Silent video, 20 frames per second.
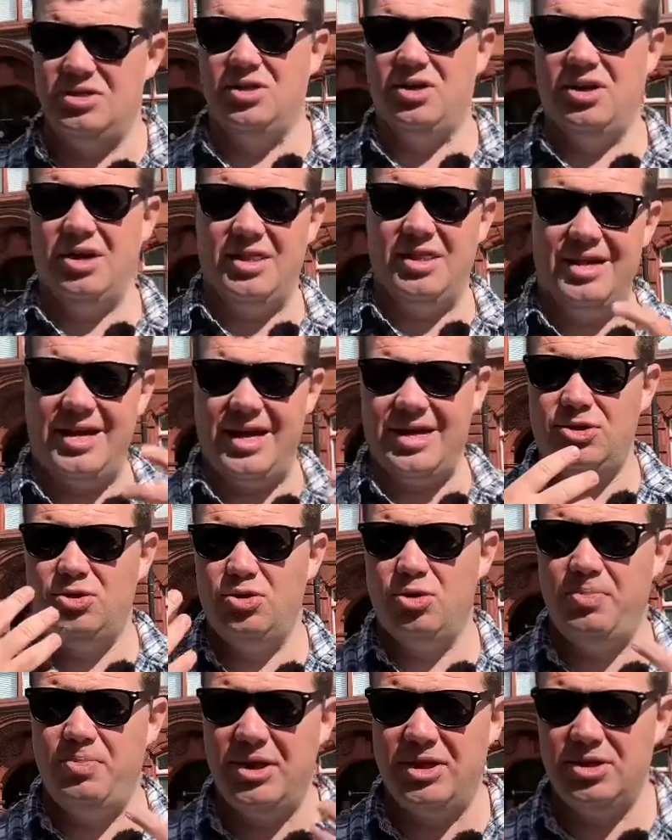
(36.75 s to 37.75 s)
look at the
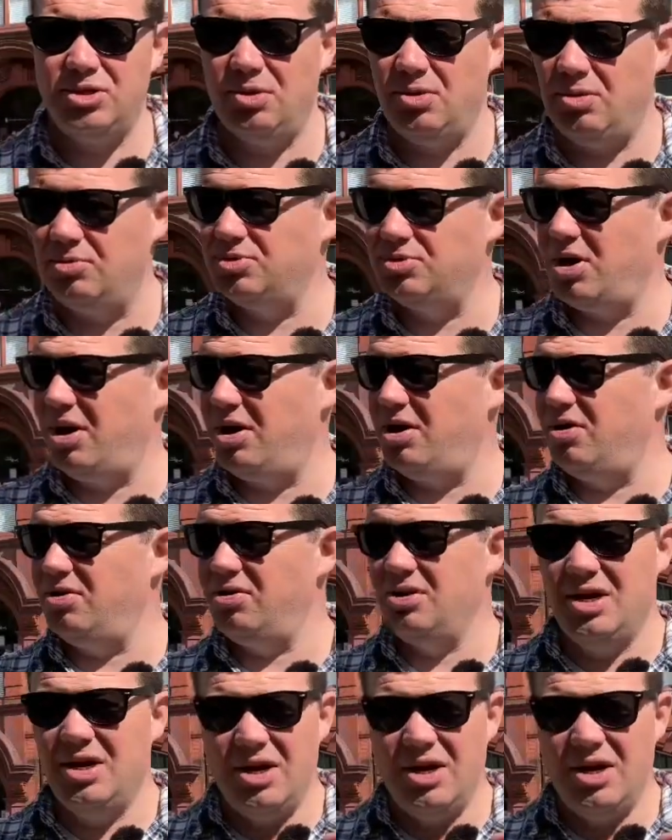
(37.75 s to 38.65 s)
national picture, what was going on,